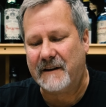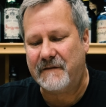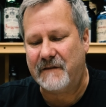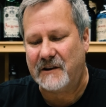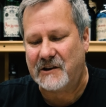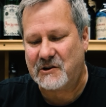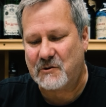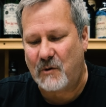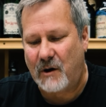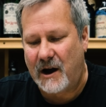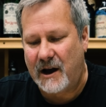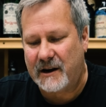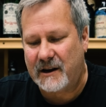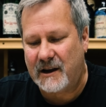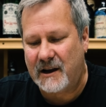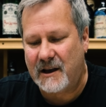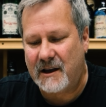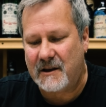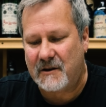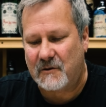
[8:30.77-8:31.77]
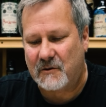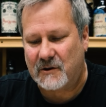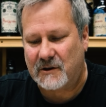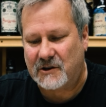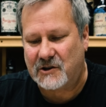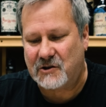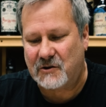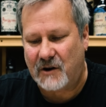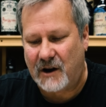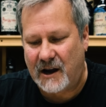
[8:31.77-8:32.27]
feijoada or
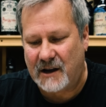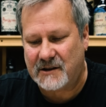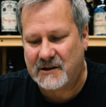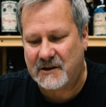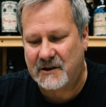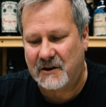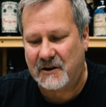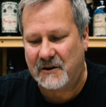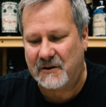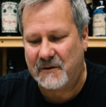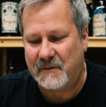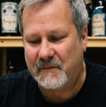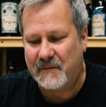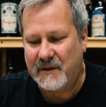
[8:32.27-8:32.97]
churrasco